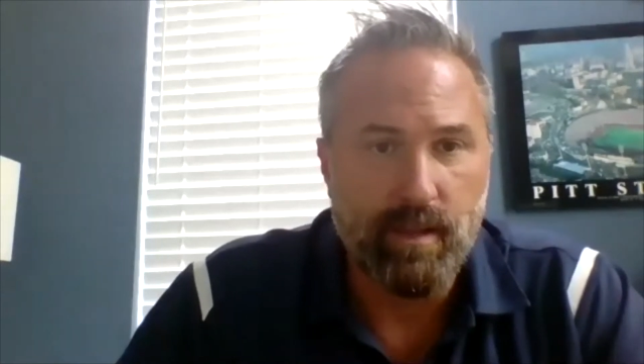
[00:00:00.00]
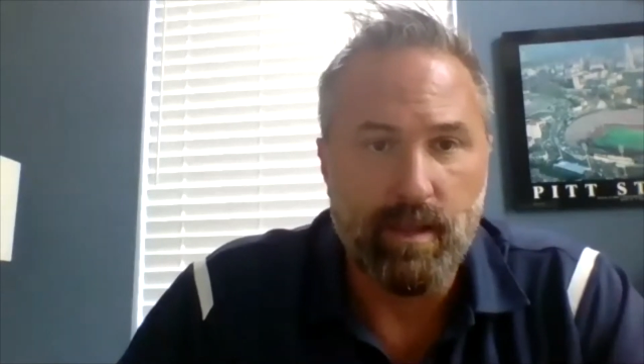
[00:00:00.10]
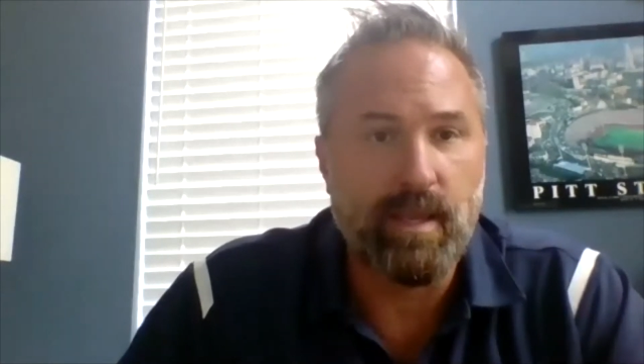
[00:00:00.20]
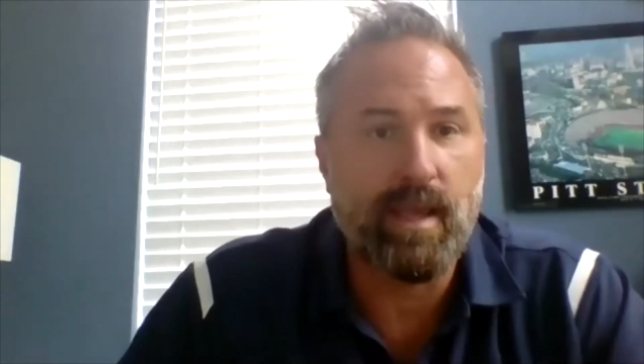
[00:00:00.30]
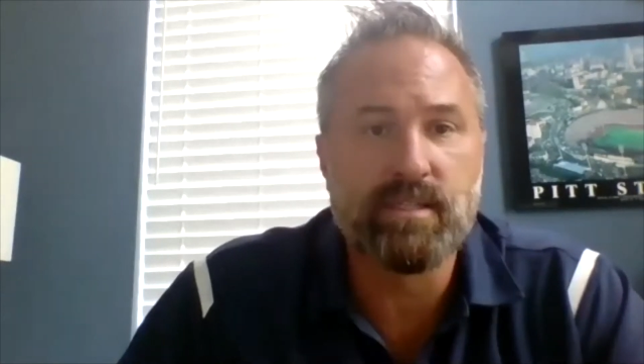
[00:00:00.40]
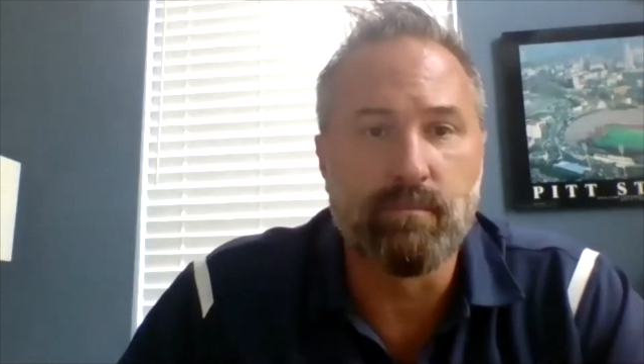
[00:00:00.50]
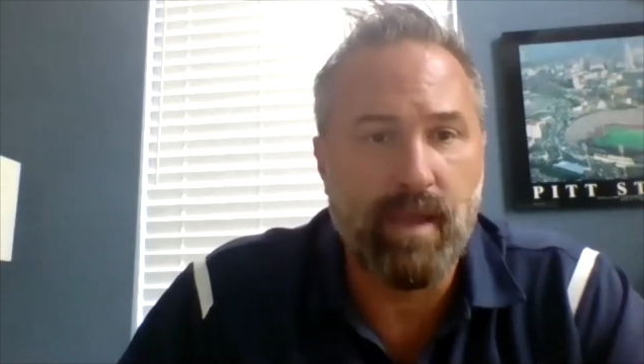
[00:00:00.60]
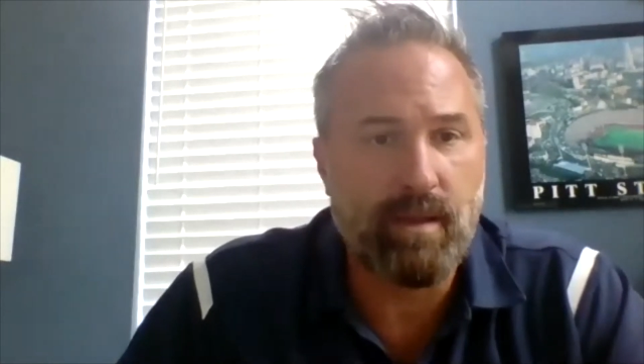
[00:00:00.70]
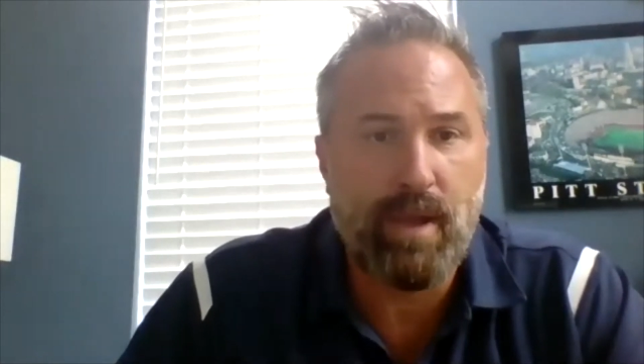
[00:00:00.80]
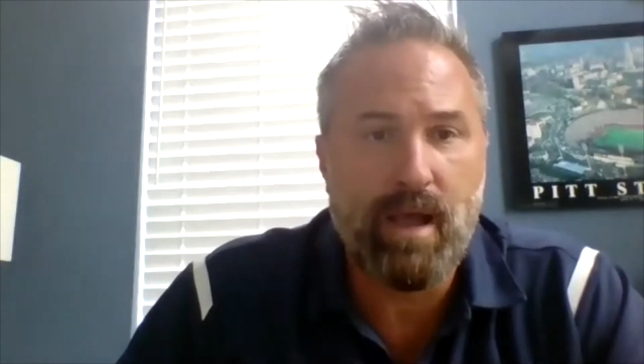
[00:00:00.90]
And he has the
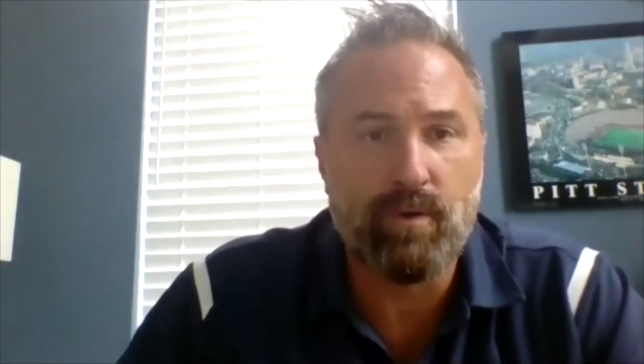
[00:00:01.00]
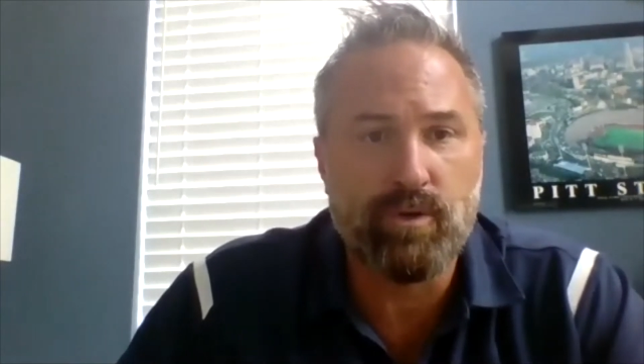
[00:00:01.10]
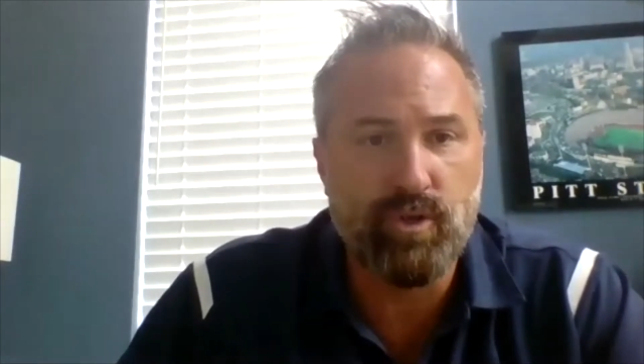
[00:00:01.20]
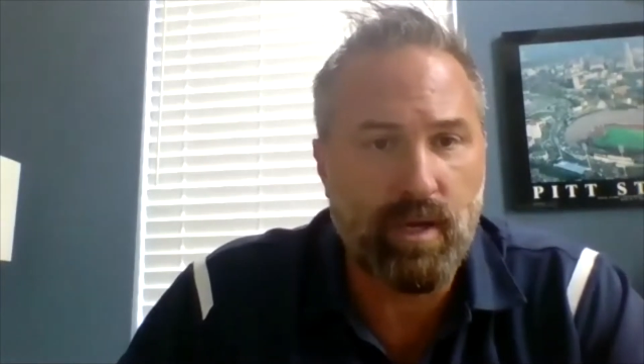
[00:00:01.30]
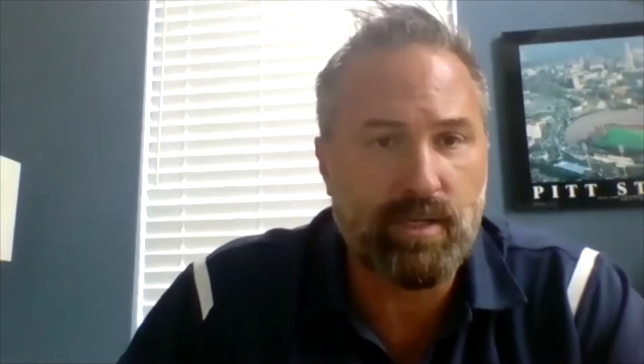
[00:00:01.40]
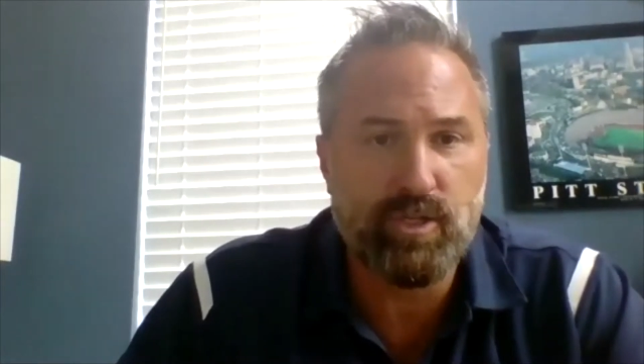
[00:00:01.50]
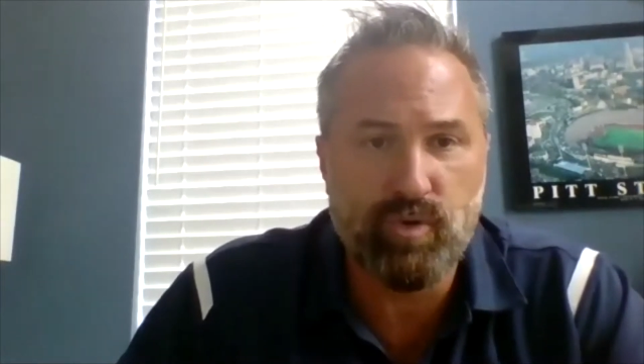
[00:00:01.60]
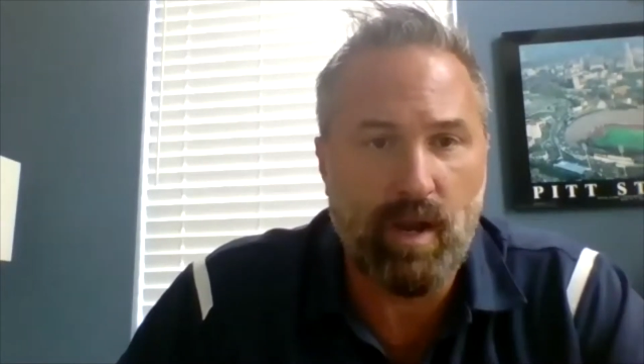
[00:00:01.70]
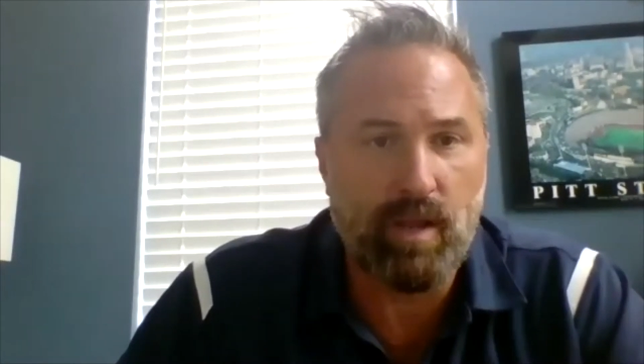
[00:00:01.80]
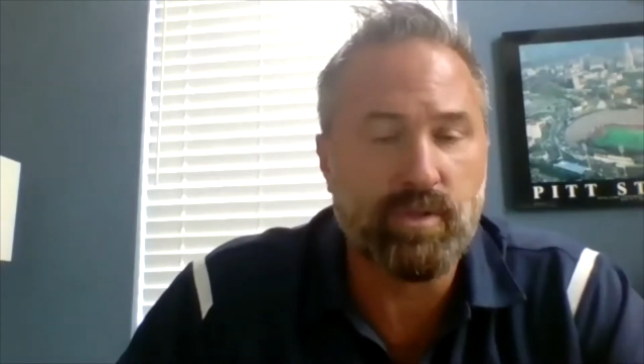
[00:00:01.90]
manpower, trucks, trailers, and